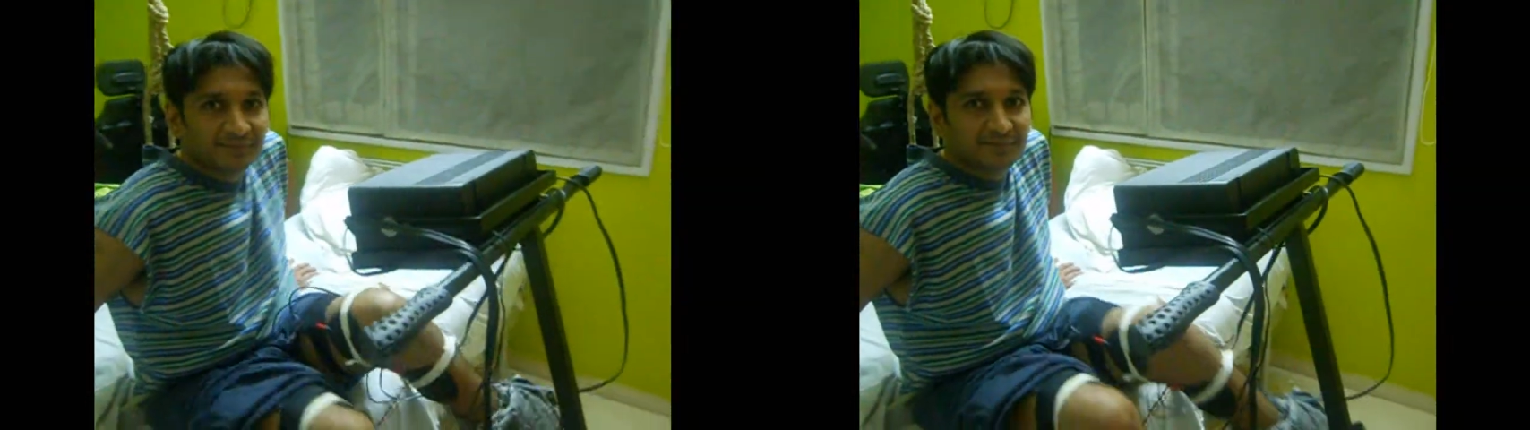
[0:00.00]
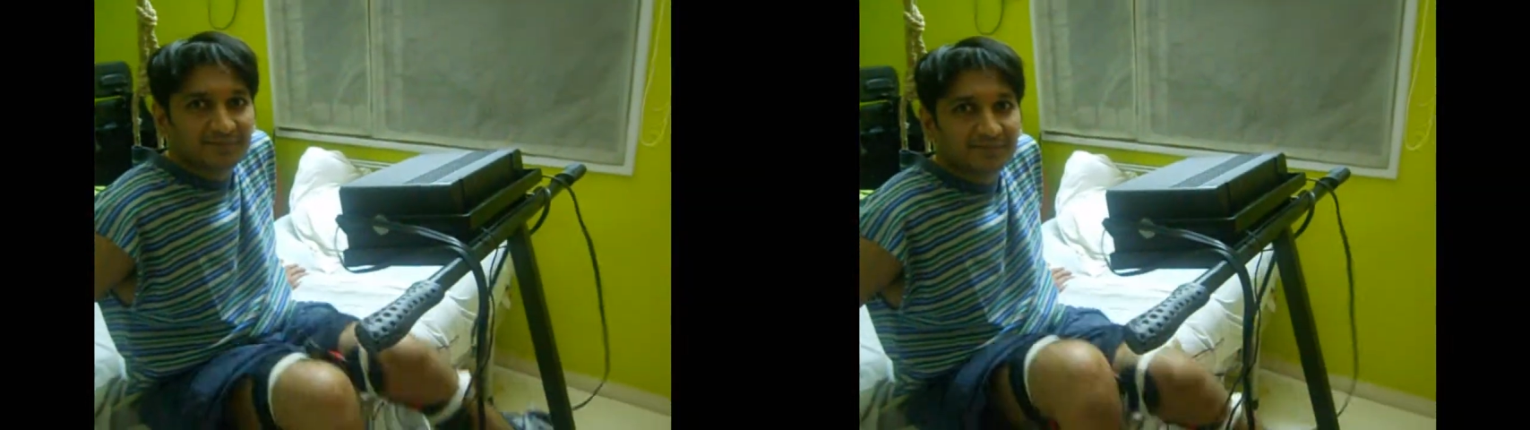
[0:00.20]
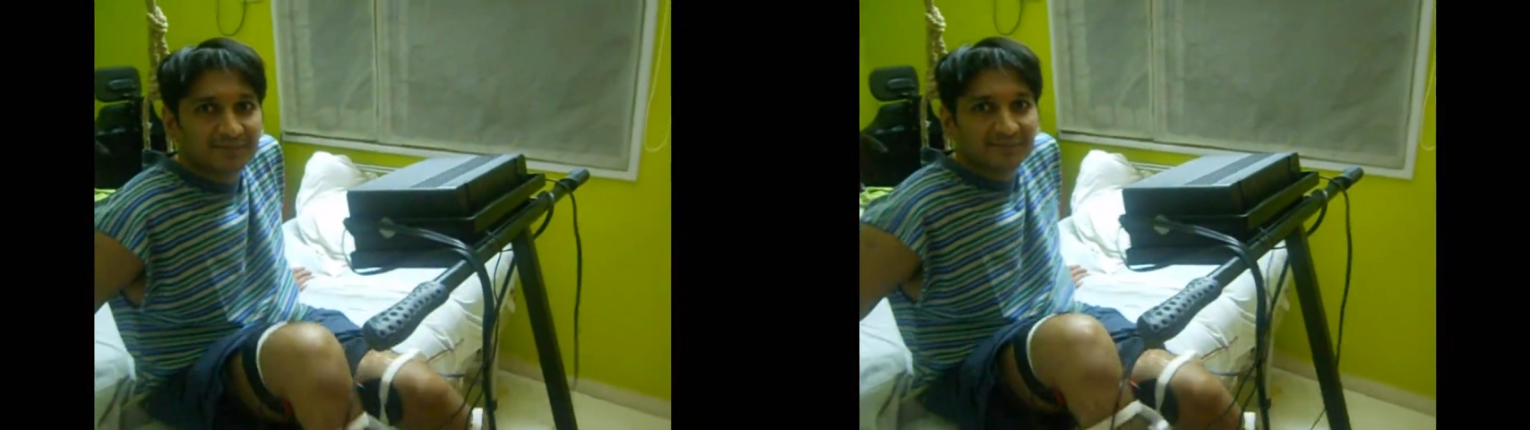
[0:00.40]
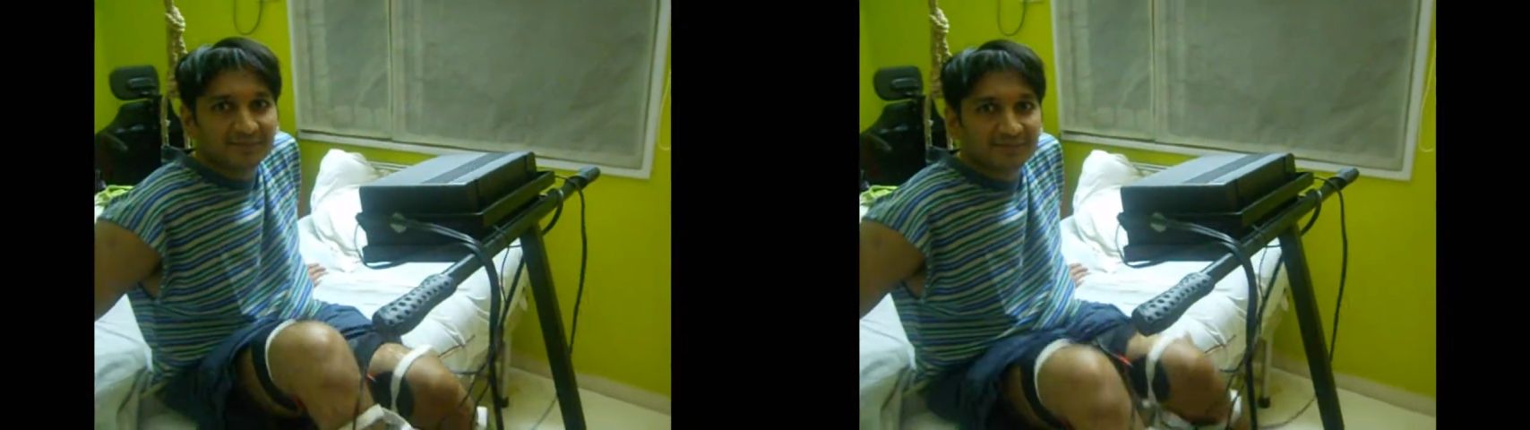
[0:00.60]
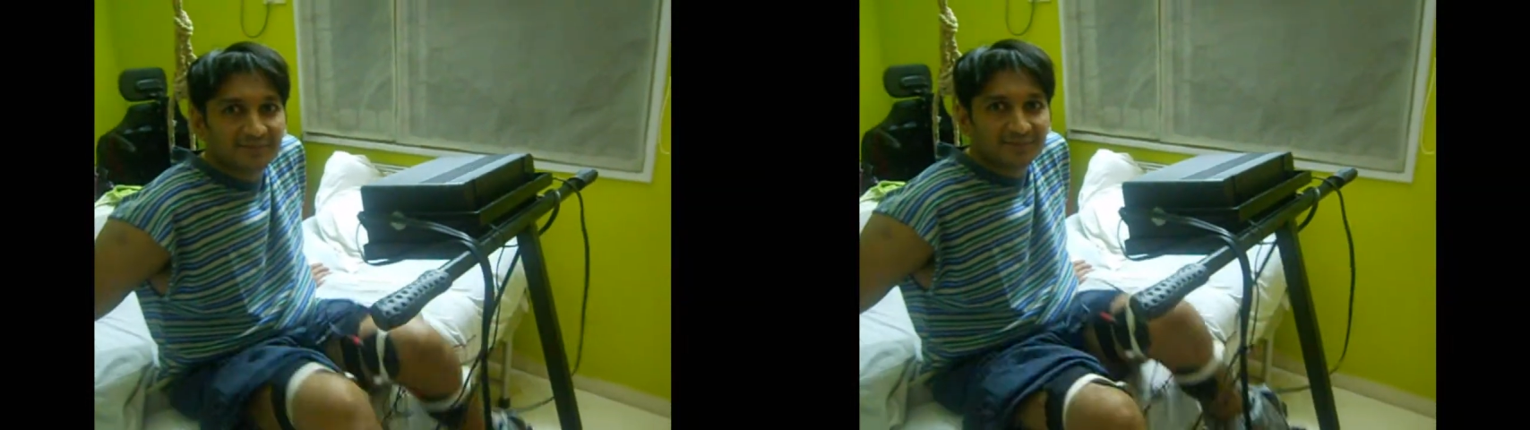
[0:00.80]
and
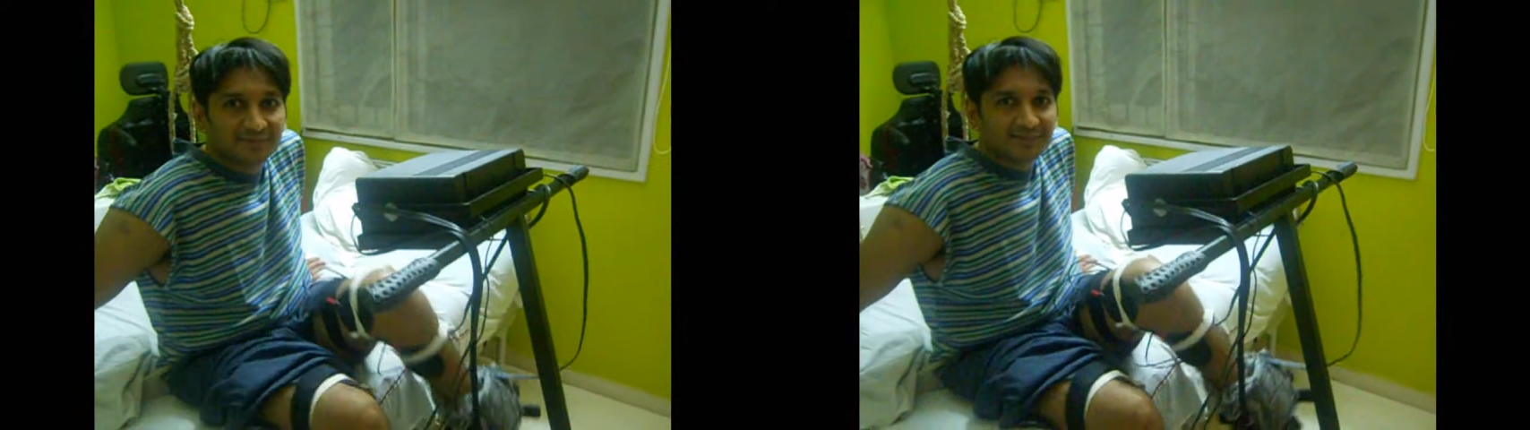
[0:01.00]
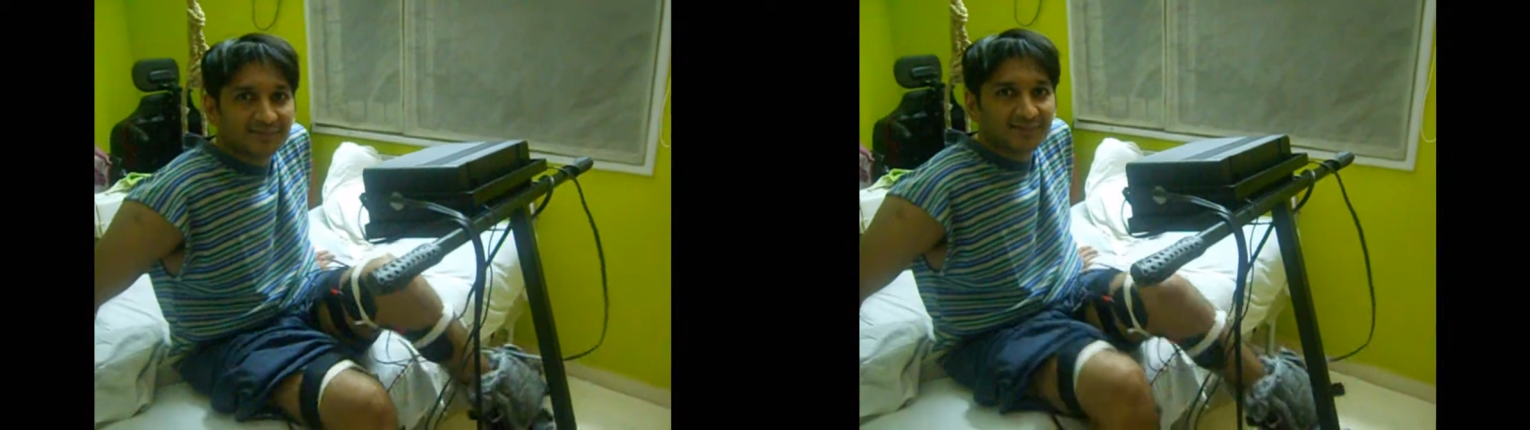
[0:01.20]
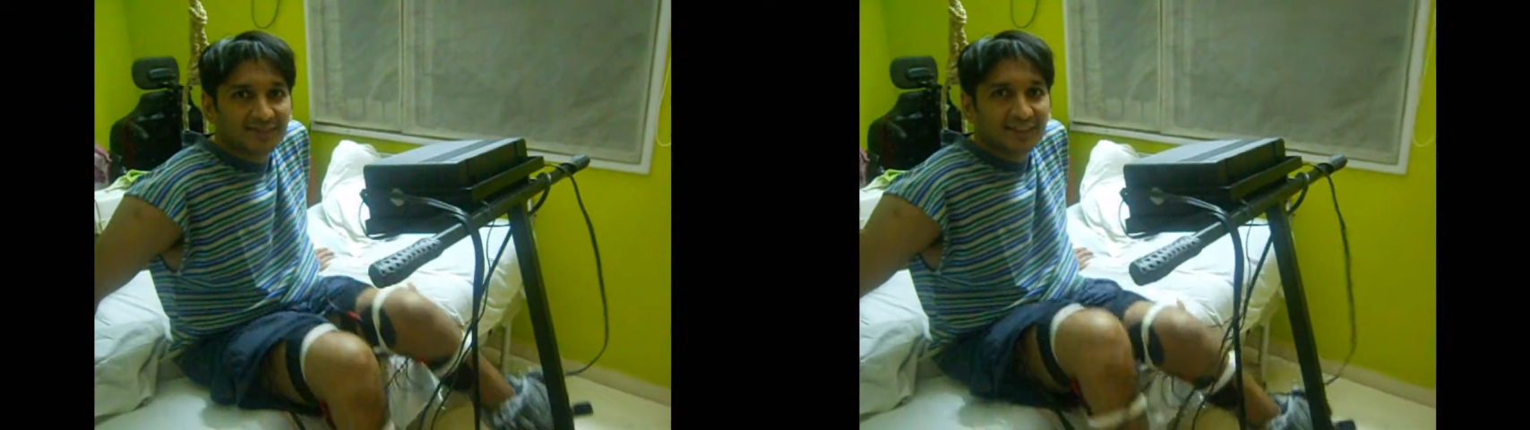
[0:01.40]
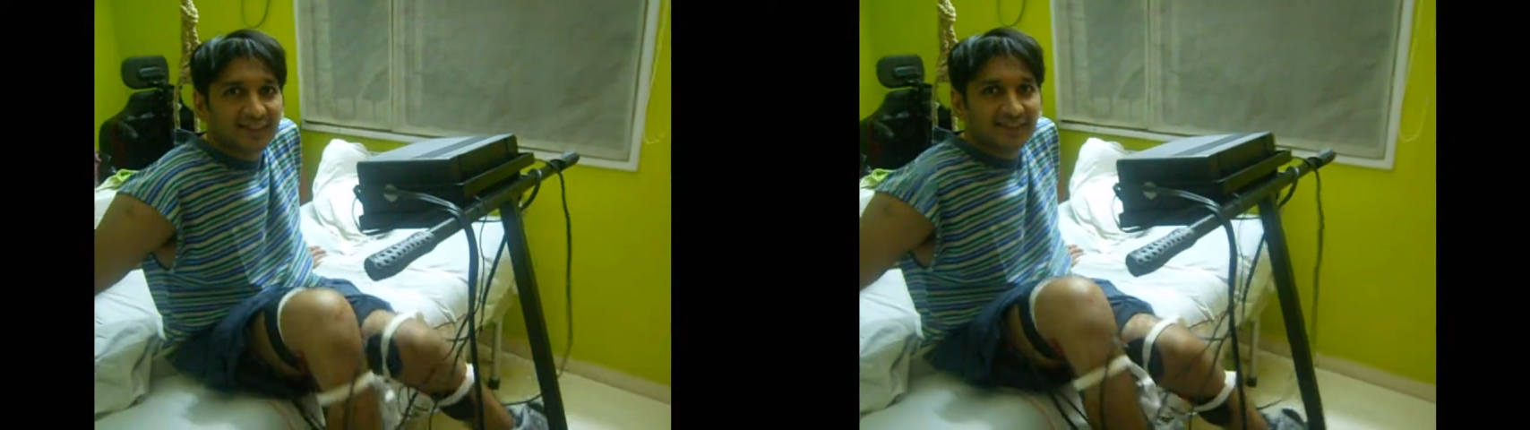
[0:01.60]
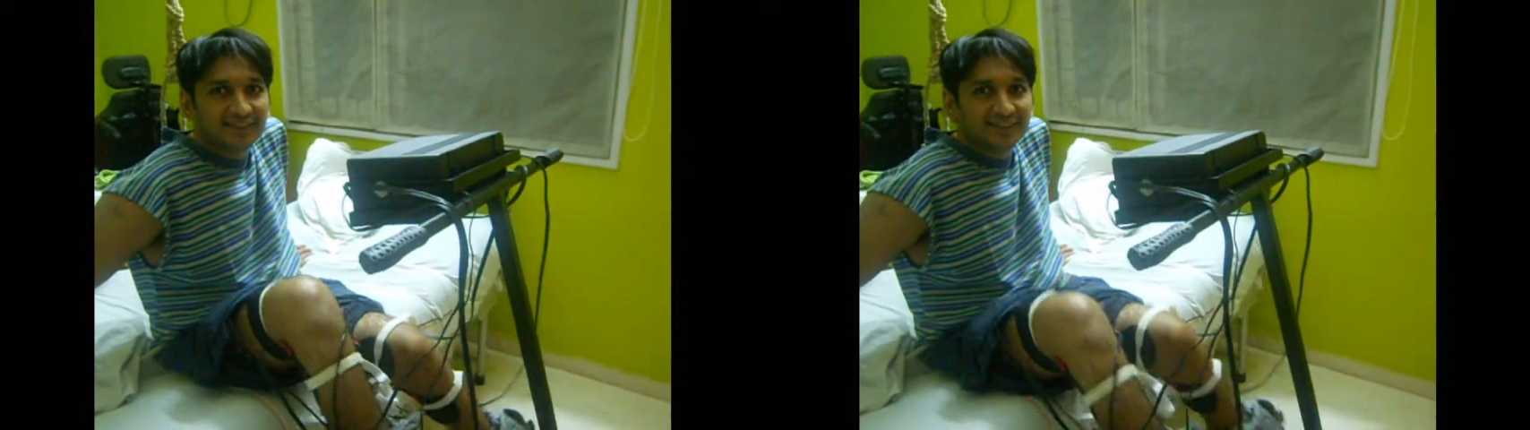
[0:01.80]
once
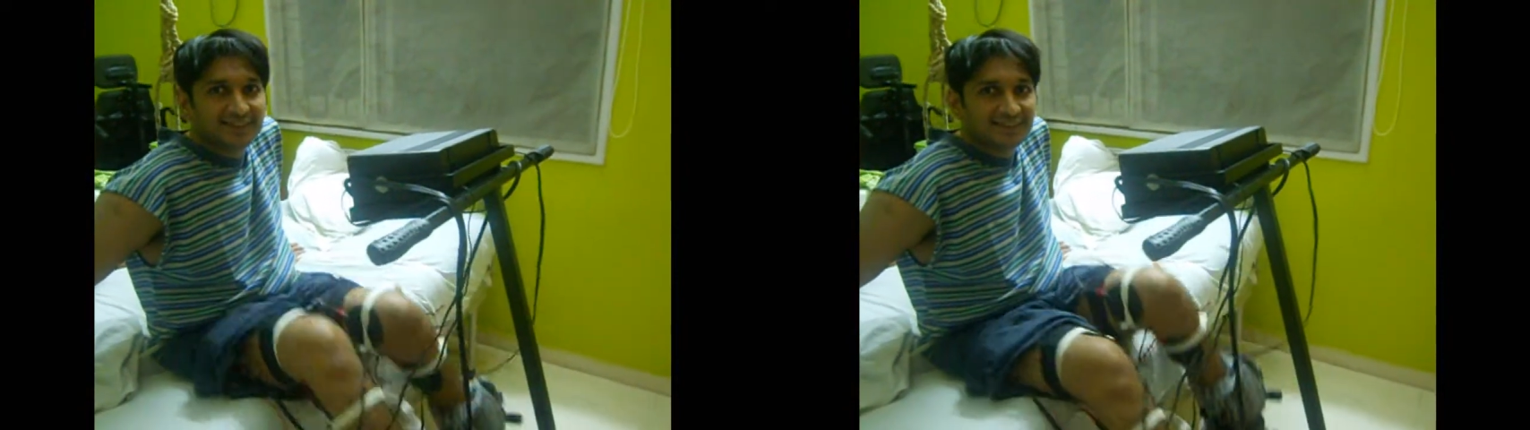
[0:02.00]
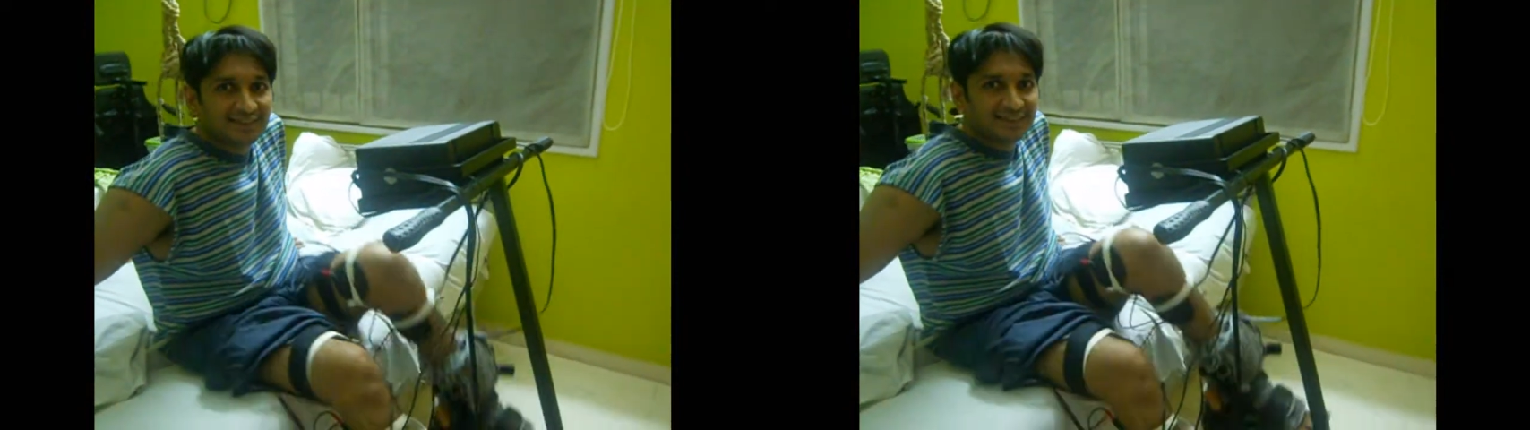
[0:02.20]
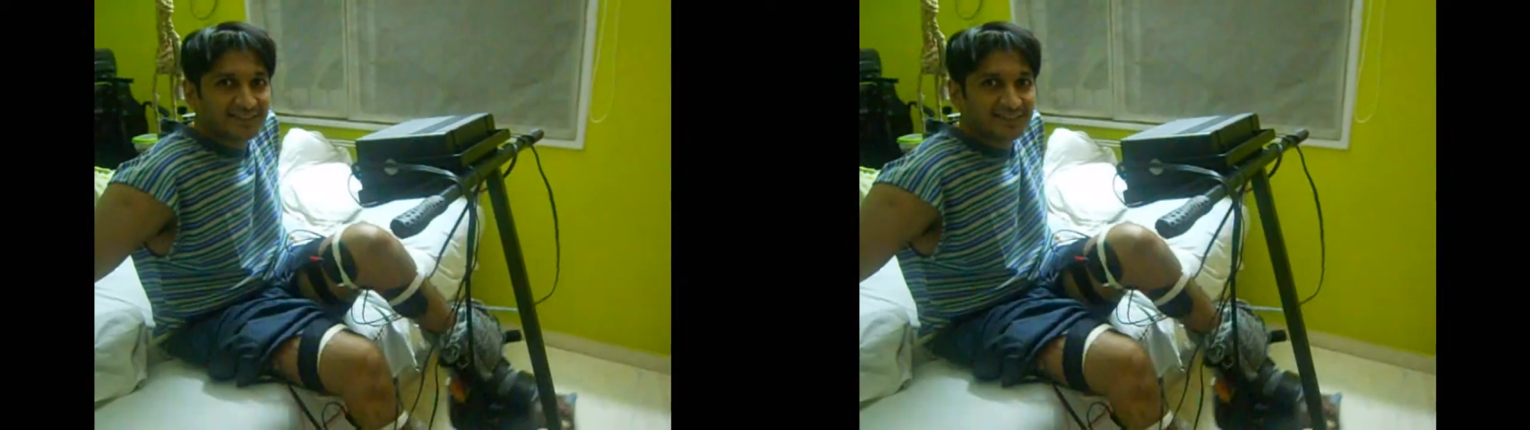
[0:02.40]
you start